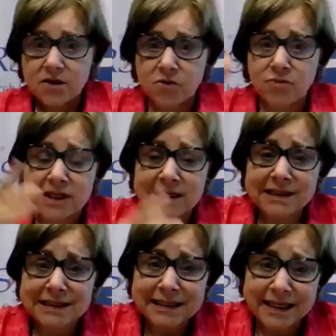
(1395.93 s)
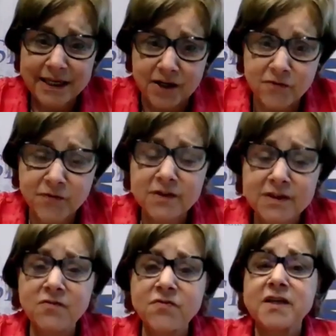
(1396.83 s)
You need to
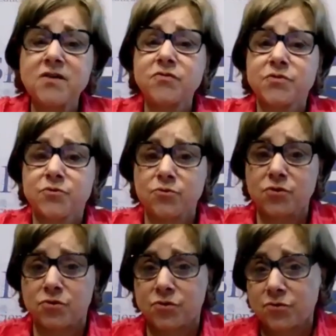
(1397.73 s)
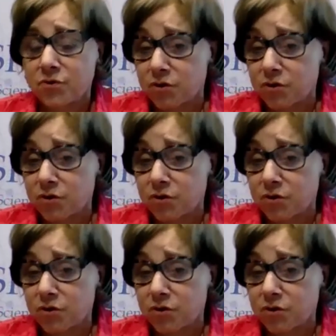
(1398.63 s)
carefully think through